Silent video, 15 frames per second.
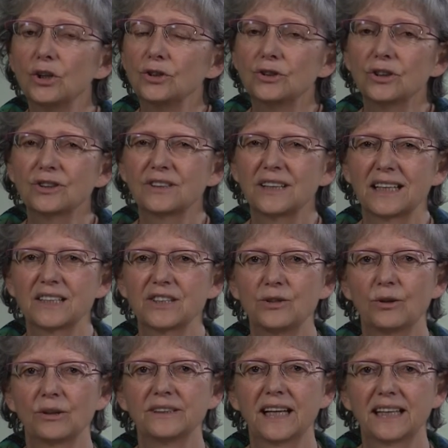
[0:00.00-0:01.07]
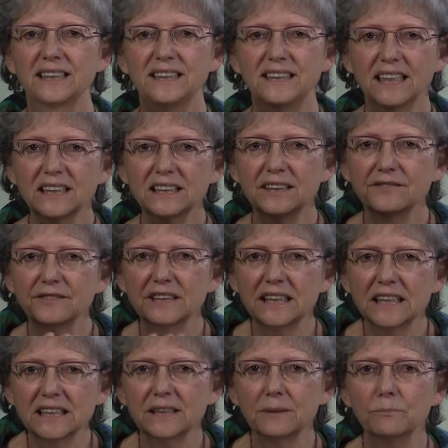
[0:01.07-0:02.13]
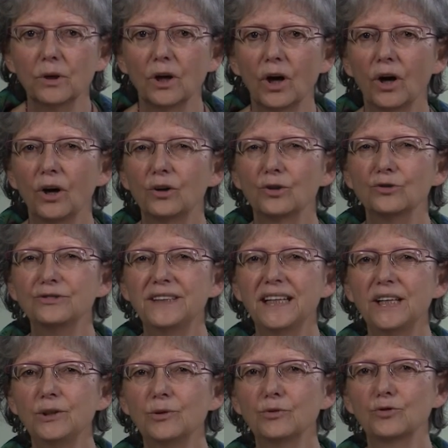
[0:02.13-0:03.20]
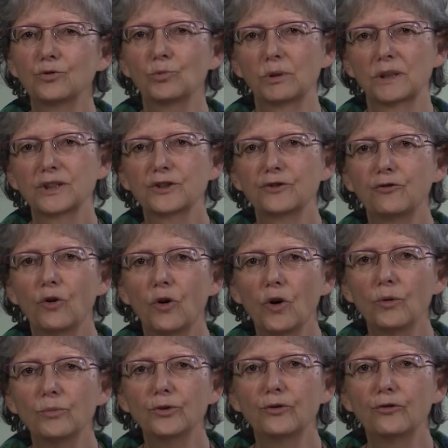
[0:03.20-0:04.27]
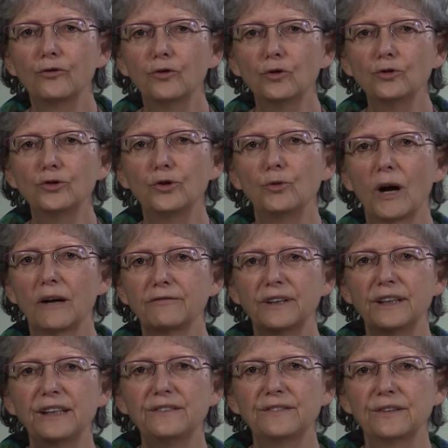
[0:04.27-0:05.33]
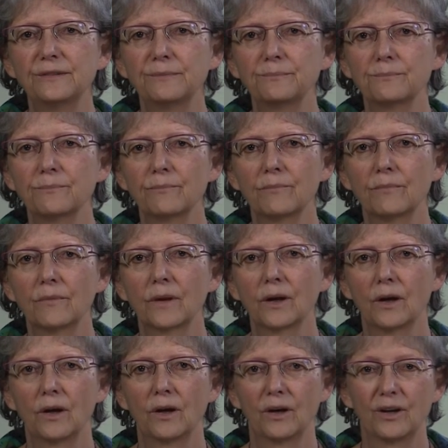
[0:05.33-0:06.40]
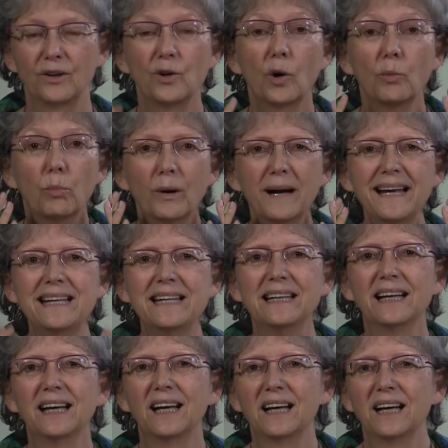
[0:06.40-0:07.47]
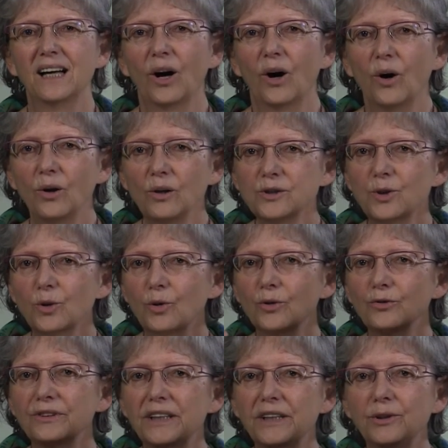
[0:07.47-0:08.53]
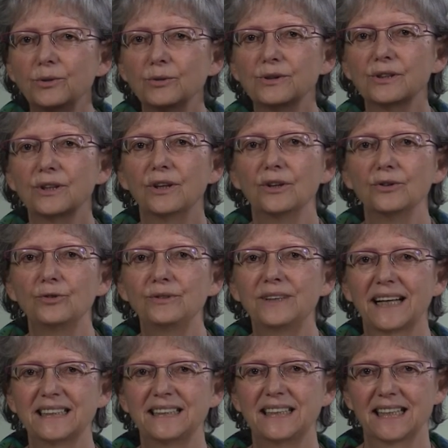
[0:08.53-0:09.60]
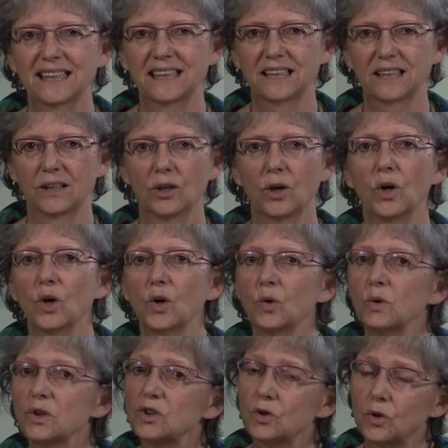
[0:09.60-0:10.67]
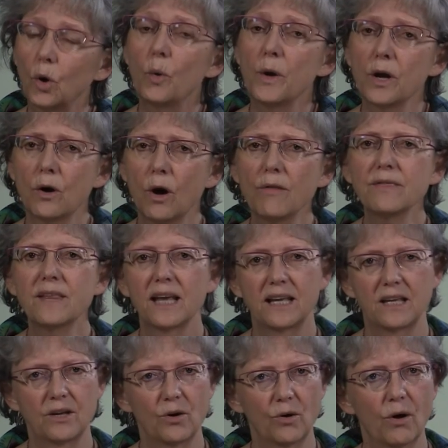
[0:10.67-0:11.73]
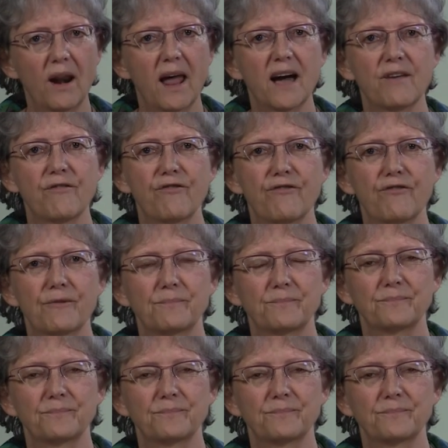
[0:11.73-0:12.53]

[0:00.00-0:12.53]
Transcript: Just as your digestive system continues to transform the food you have eaten, your brain also continues to digest what's going on in your life.